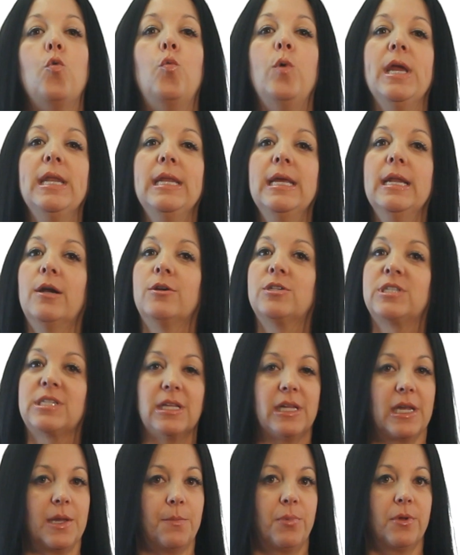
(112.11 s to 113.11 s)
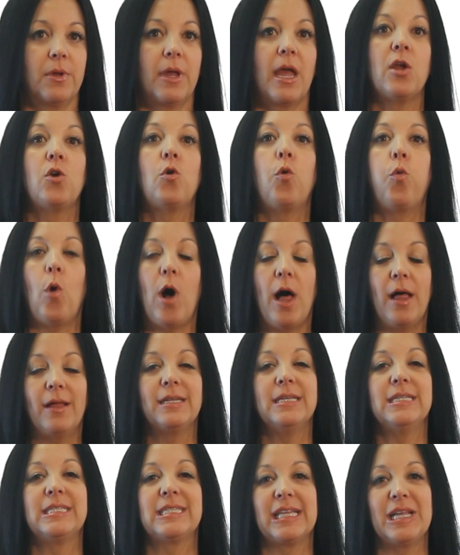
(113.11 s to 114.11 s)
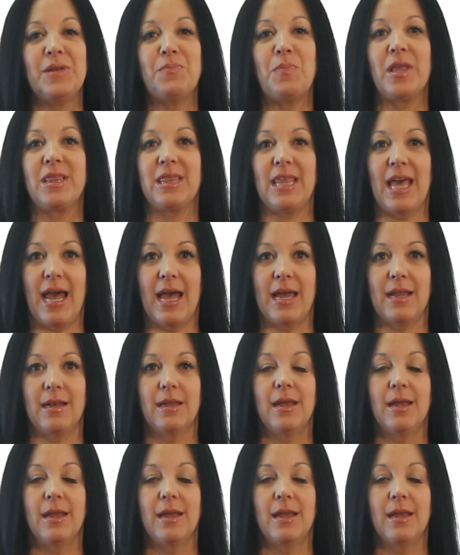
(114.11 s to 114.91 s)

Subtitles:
We need our sleep, and quality sleep at that.